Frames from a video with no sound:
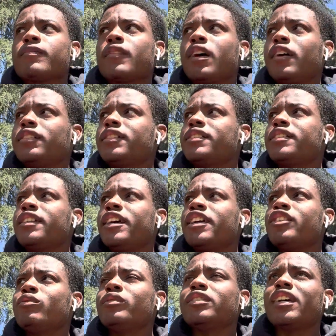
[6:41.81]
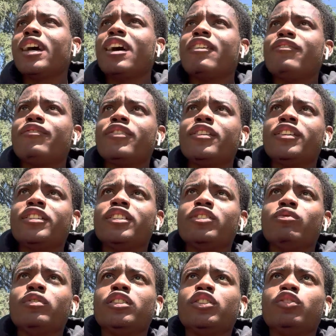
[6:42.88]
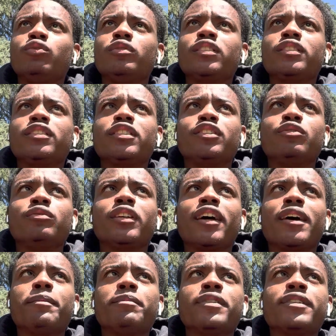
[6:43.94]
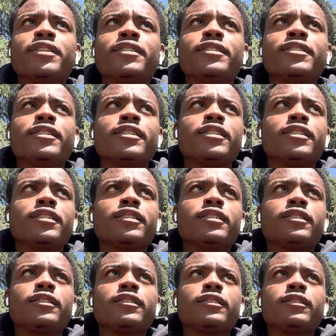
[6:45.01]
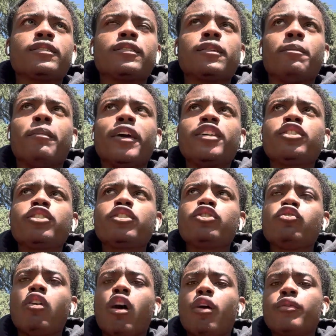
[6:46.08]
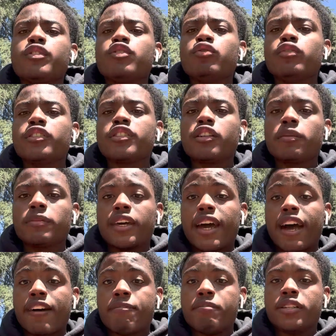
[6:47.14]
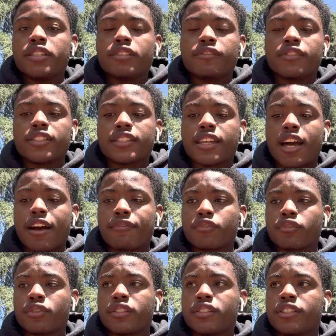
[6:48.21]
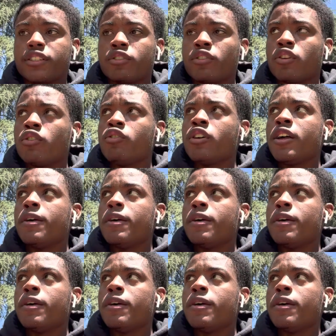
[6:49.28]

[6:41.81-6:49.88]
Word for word: I understand you want to have fun and you want to do this and do that, but make sure you're always doing something that have benefits after it, you know?